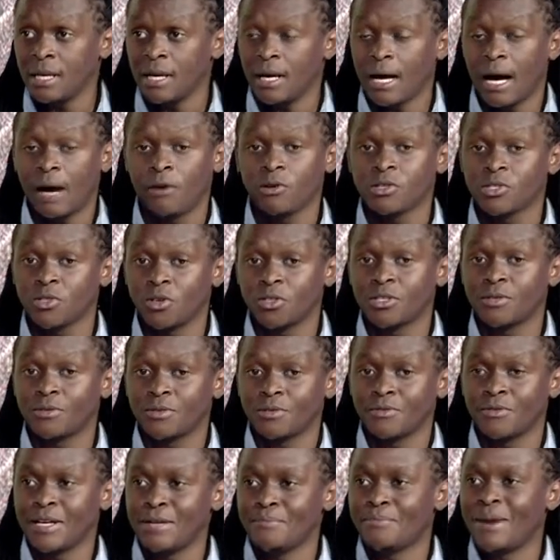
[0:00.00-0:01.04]
yeah. I was not
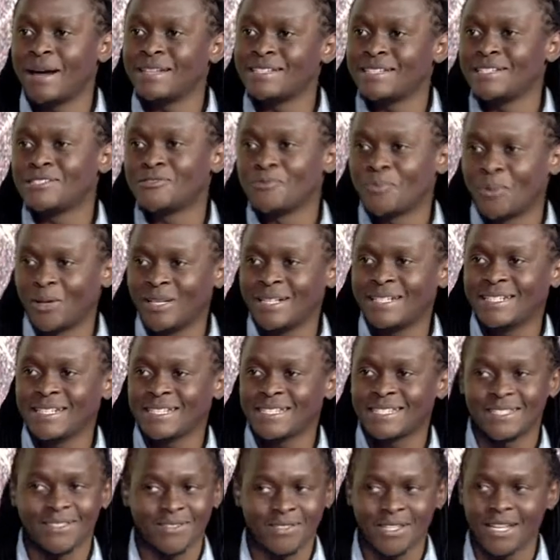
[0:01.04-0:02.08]
really much into
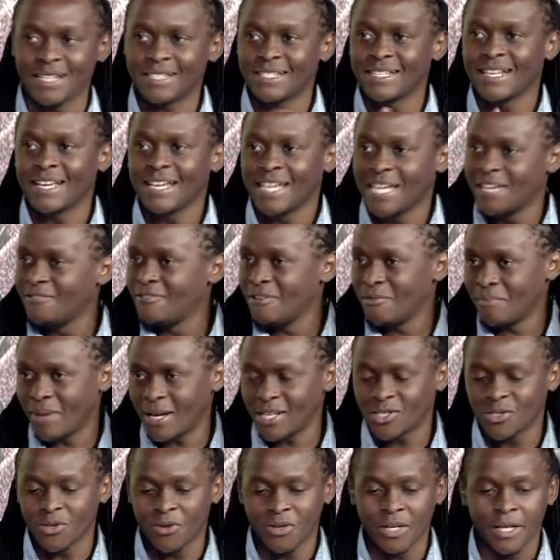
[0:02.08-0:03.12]
politics, yeah. just giving my
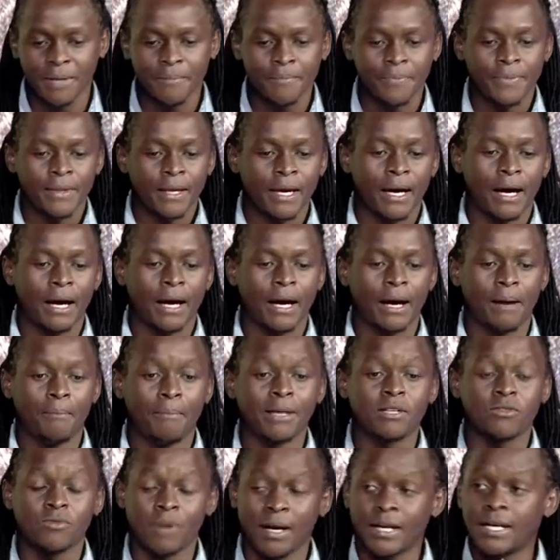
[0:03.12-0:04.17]
story. Uh,
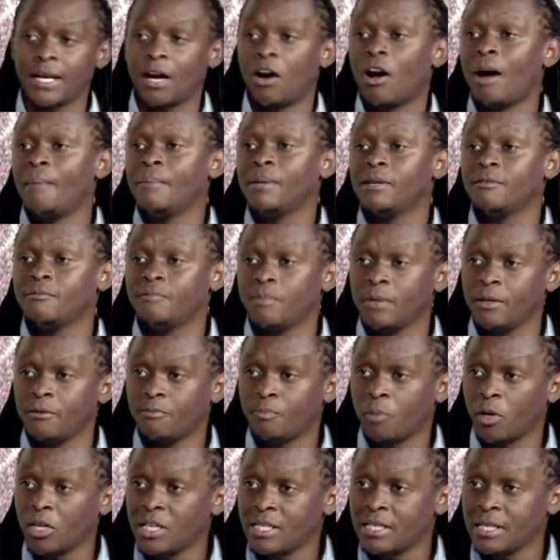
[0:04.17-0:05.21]
but right now I'm in, in
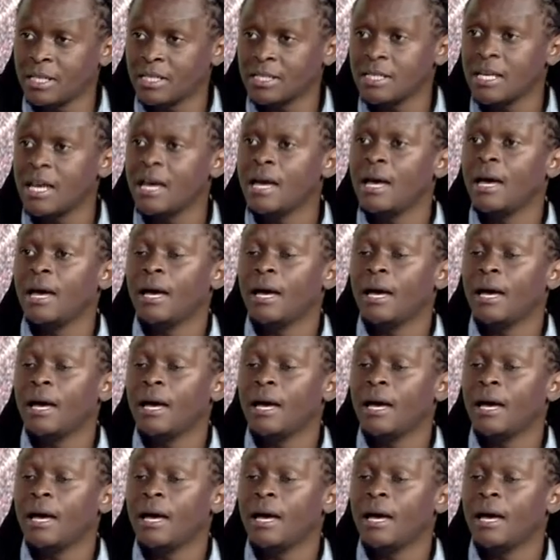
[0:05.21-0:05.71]
politics